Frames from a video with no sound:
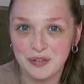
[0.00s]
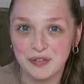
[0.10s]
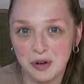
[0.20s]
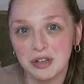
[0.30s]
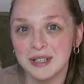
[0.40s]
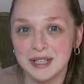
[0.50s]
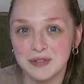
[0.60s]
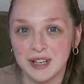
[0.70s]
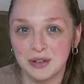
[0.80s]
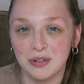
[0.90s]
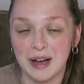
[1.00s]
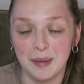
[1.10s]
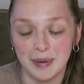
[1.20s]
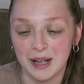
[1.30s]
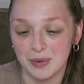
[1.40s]
For today's video
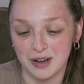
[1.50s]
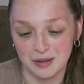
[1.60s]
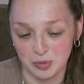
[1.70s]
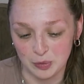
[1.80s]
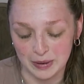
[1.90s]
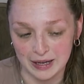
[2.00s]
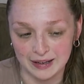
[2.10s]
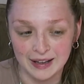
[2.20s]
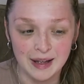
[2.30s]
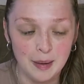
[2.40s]
I'm back with another mukbang,